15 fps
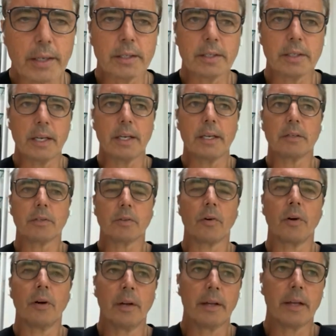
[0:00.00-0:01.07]
disease
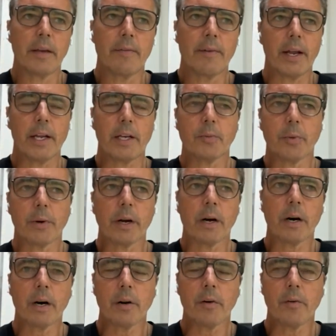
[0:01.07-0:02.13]
or even age
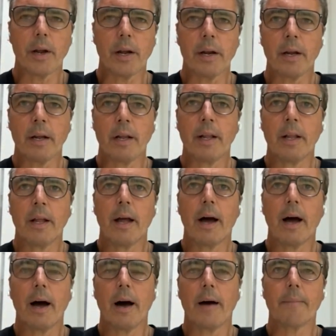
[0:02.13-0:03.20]
100,
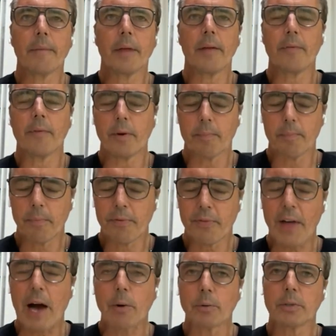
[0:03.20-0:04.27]
and there are
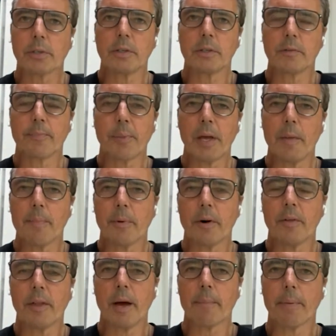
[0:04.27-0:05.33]
thousands of people
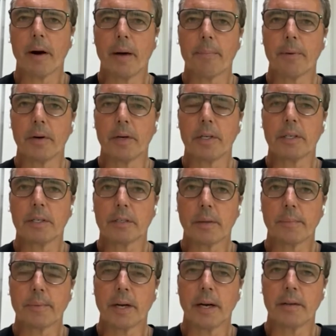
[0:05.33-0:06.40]
in that population,
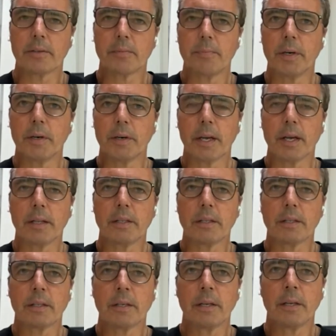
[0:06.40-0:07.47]
sometimes millions,
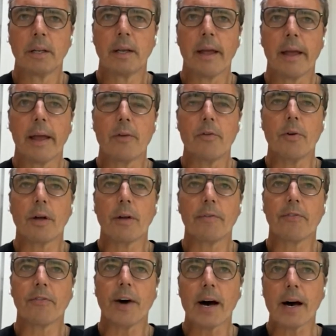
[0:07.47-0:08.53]
and you can
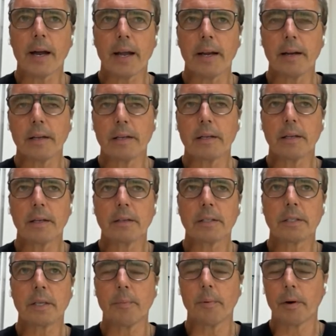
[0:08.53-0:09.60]
find
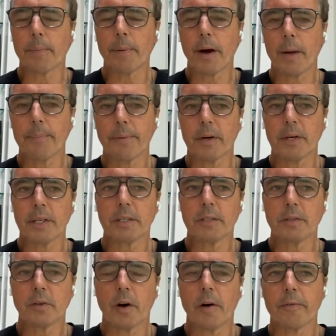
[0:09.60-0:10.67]
similar
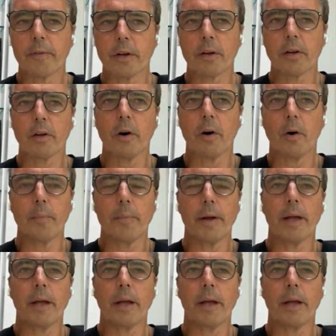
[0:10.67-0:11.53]
populations all over the globe